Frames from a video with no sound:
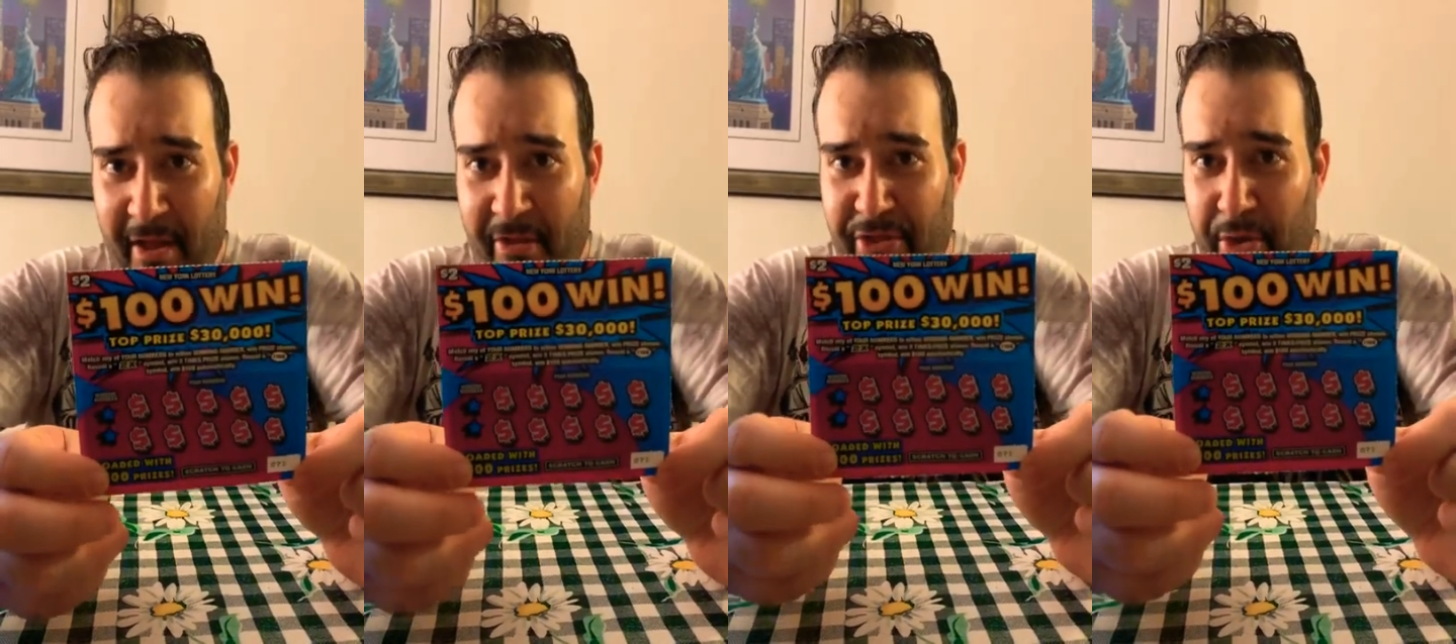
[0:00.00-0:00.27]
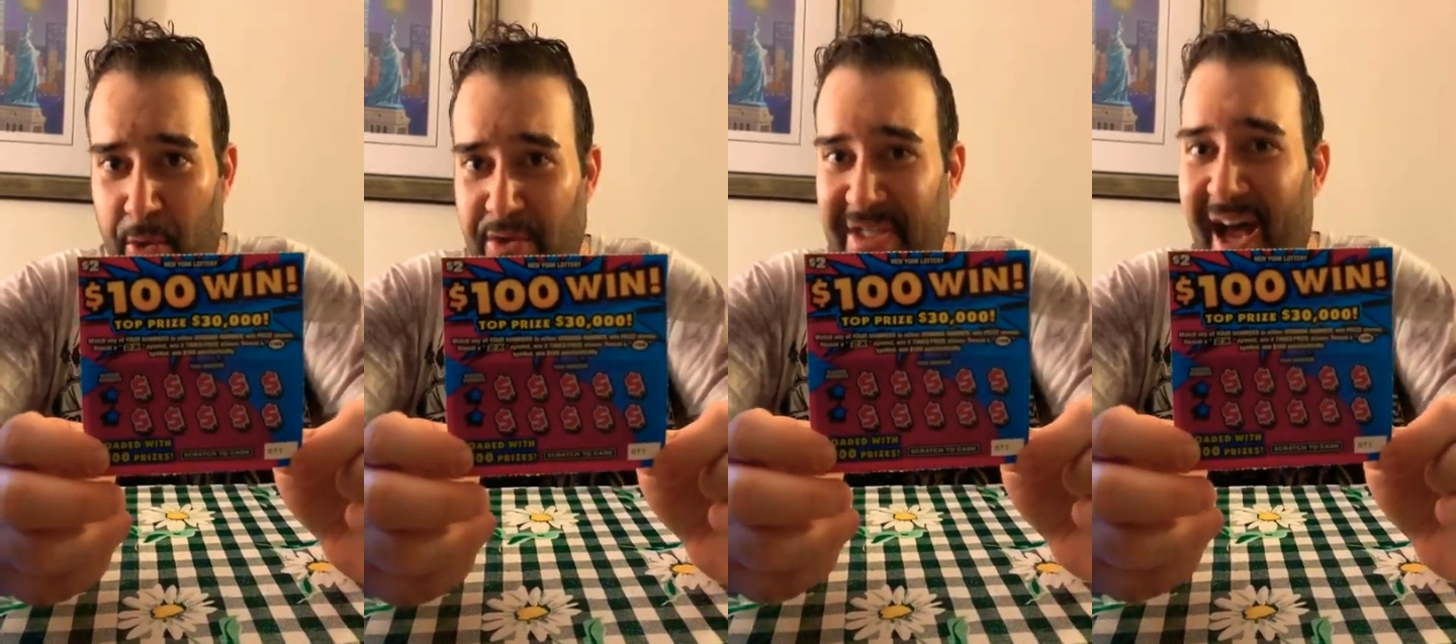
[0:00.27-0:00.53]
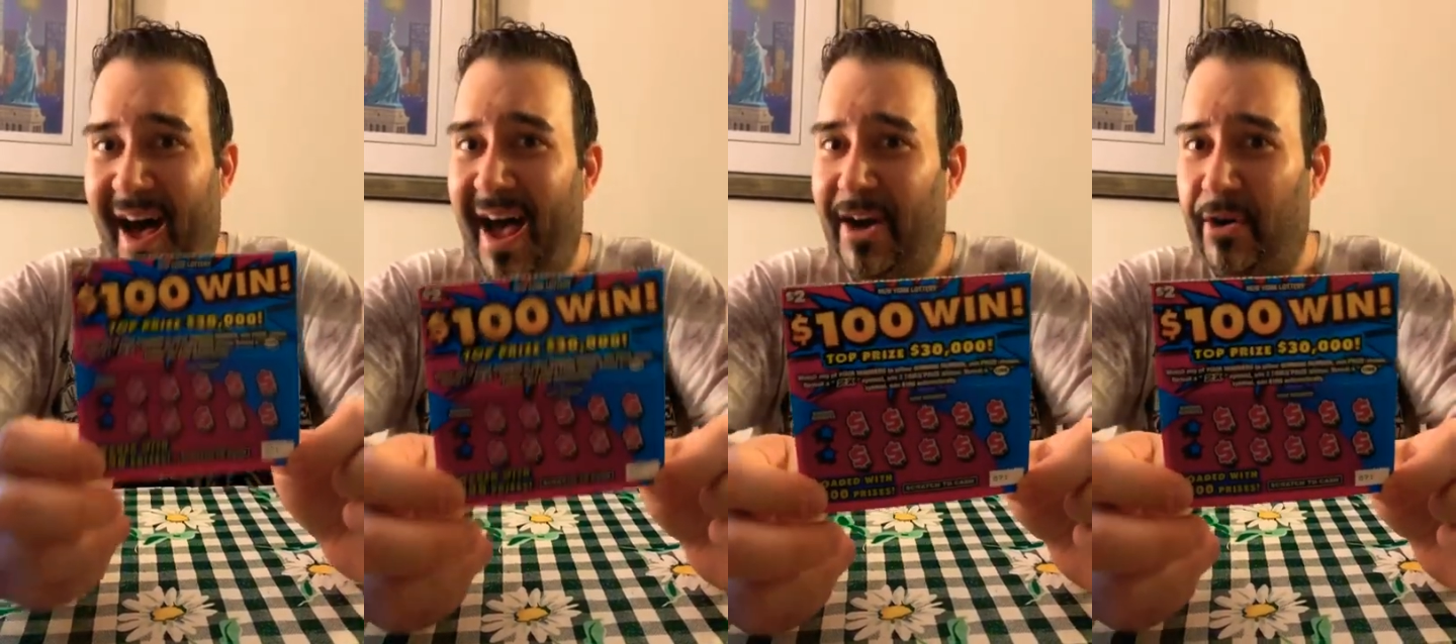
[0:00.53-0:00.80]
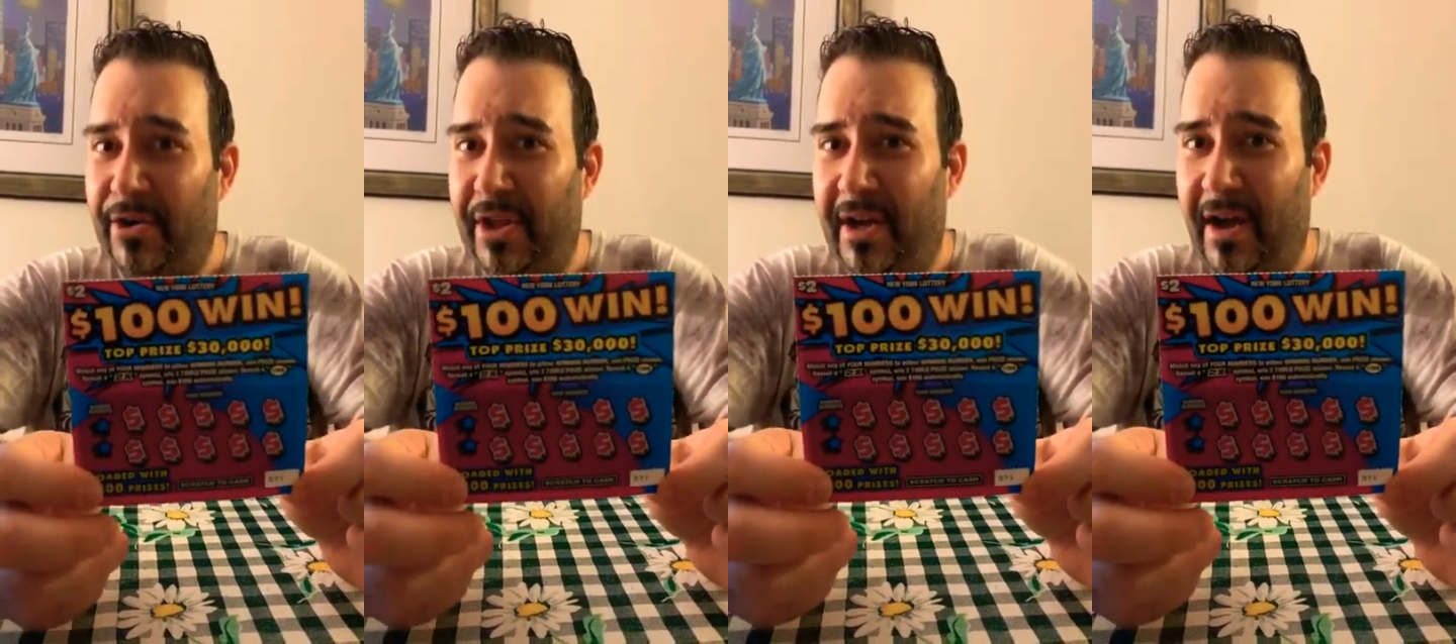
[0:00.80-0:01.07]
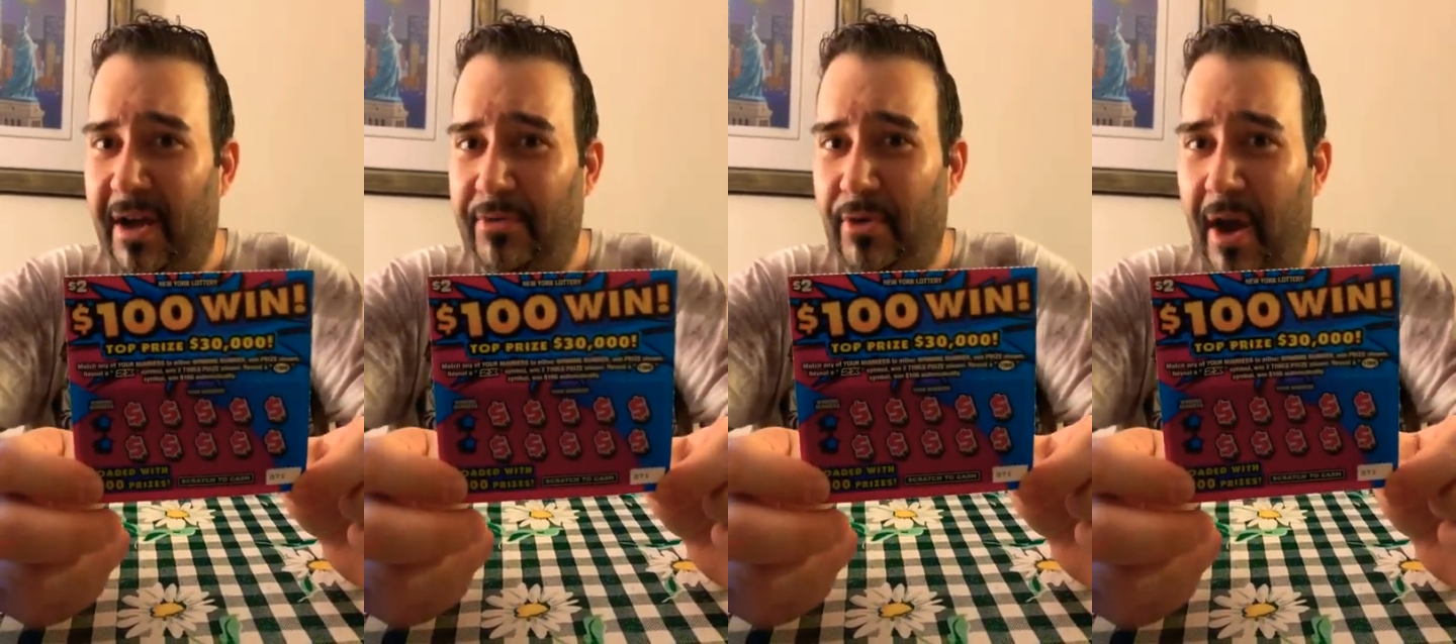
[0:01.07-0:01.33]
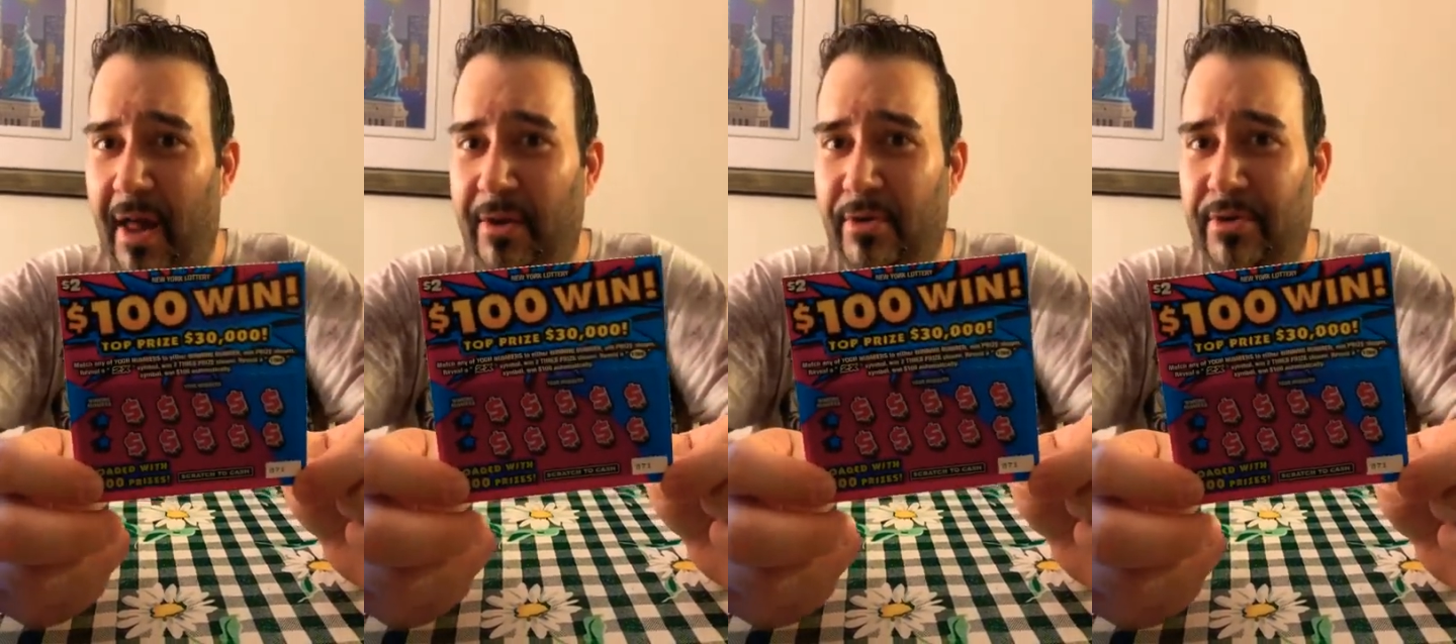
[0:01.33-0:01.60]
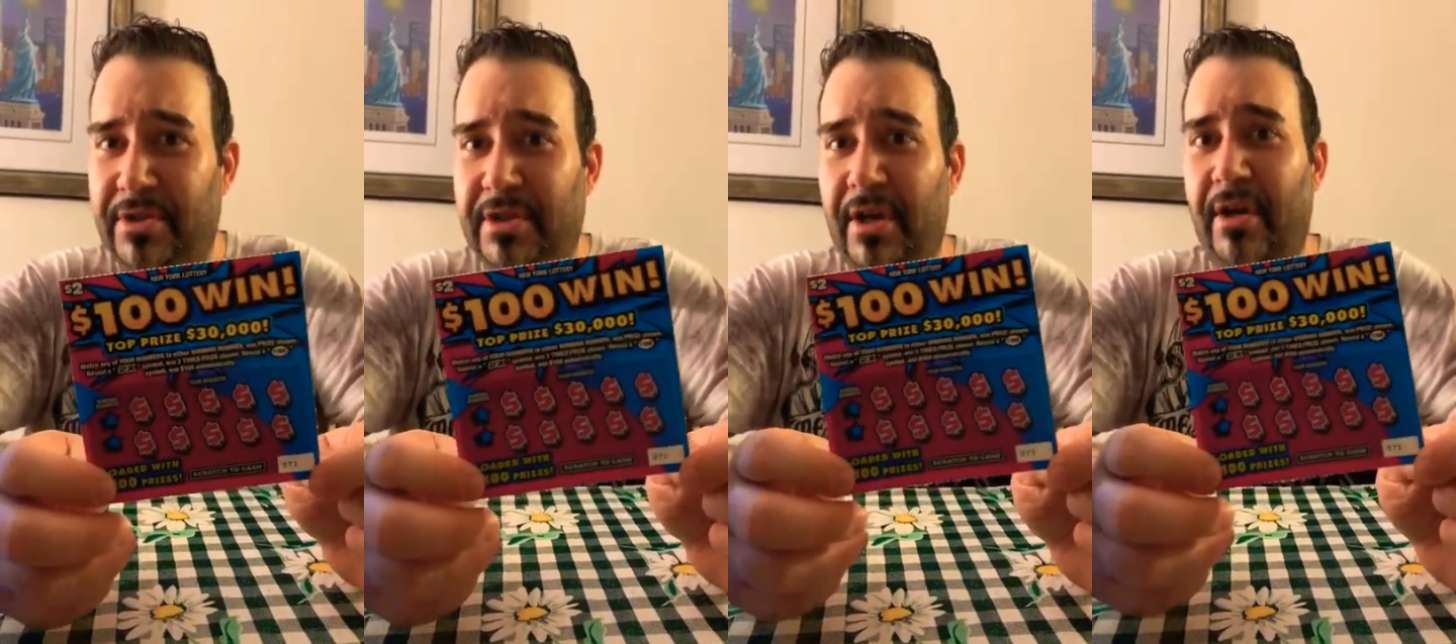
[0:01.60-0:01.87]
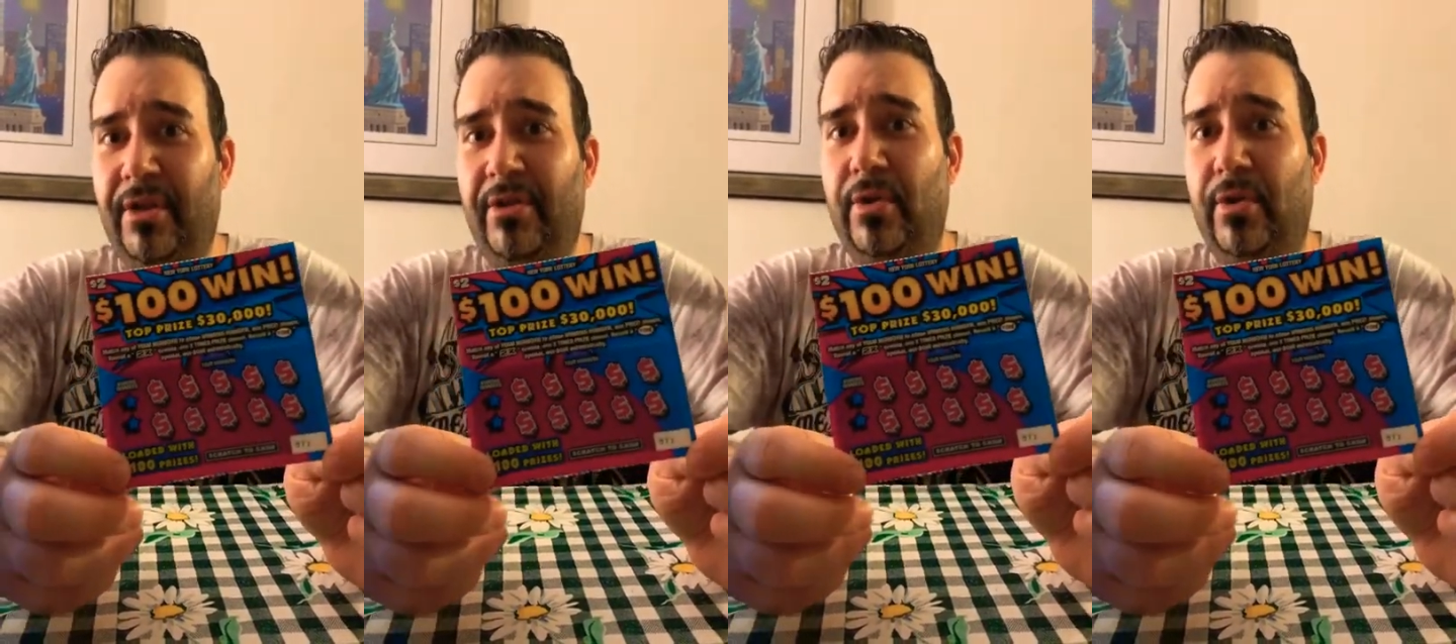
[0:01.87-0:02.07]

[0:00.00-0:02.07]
those higher than $100,